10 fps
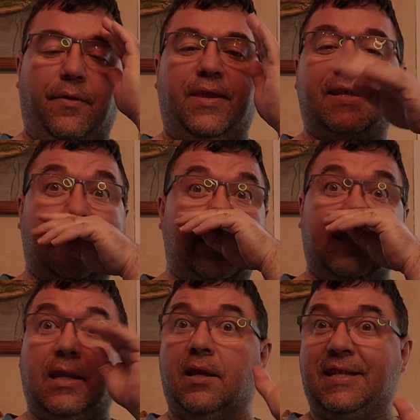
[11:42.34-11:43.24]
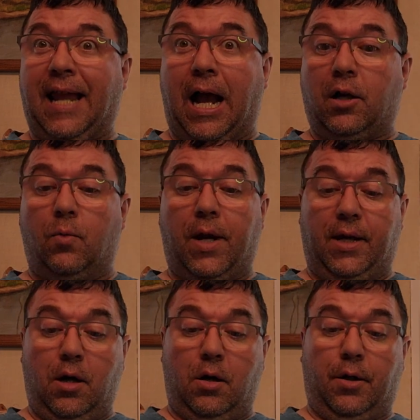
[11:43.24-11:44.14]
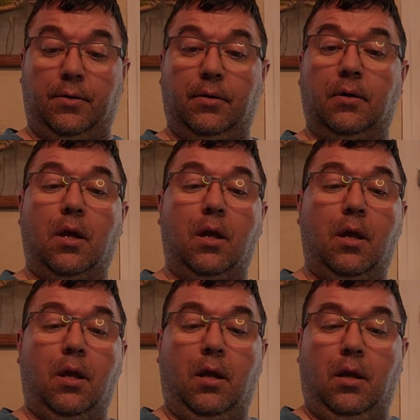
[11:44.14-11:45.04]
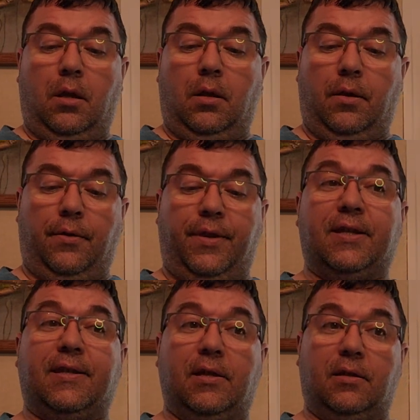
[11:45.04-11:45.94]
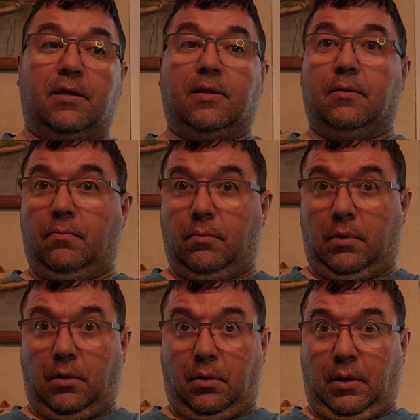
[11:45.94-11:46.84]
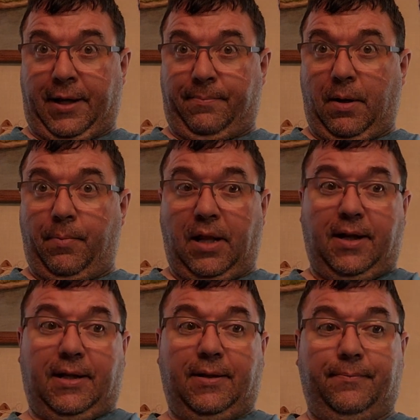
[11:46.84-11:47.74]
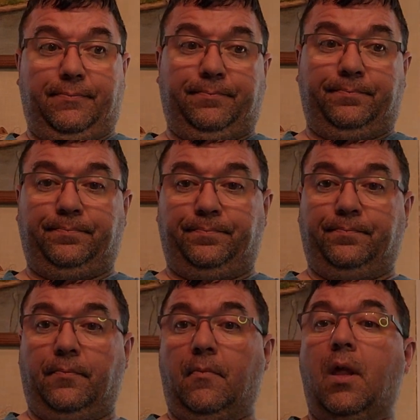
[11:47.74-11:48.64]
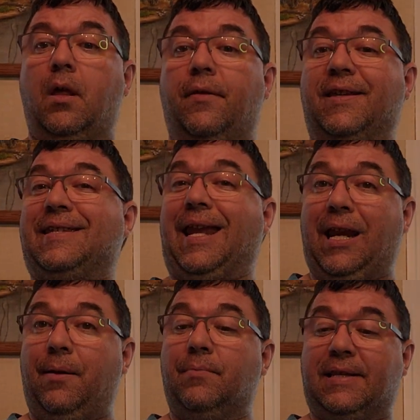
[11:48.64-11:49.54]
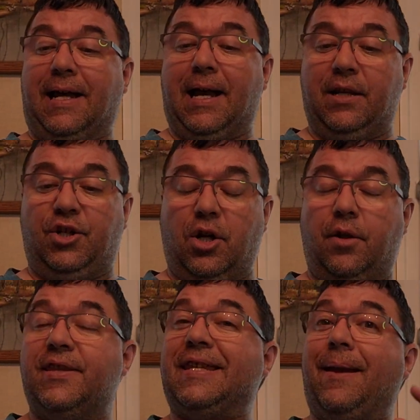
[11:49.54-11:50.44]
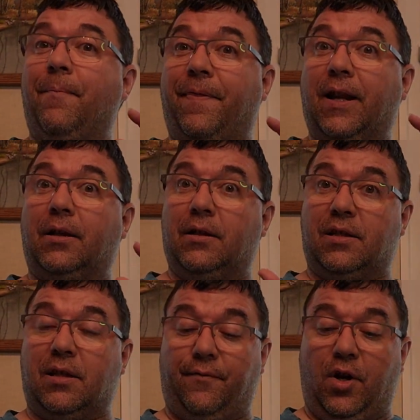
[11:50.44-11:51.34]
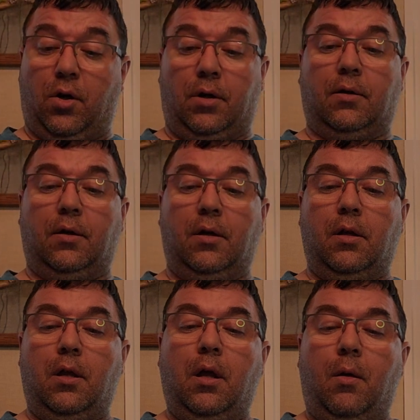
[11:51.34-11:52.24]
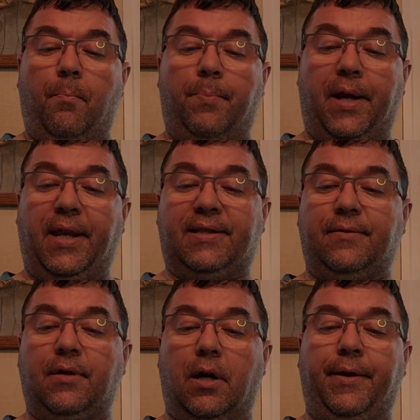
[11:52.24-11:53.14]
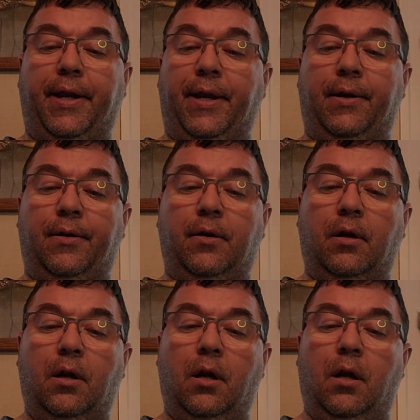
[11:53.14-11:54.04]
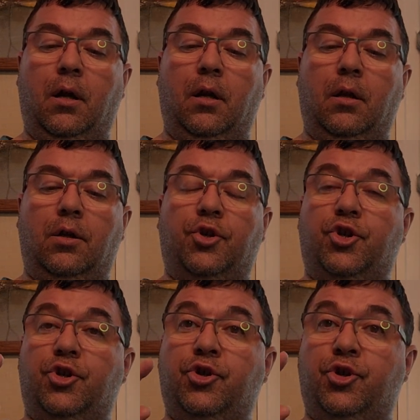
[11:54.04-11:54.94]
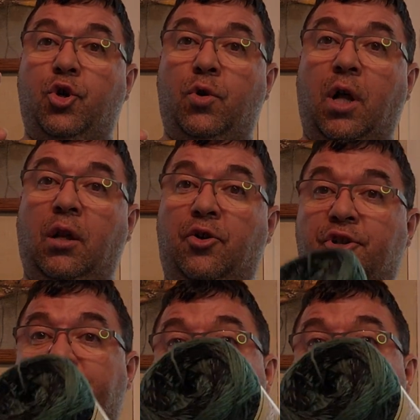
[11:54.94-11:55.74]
this is sock weight yarn this is like my blanket. The same size, same thickness of yarn. But it's done in two colors of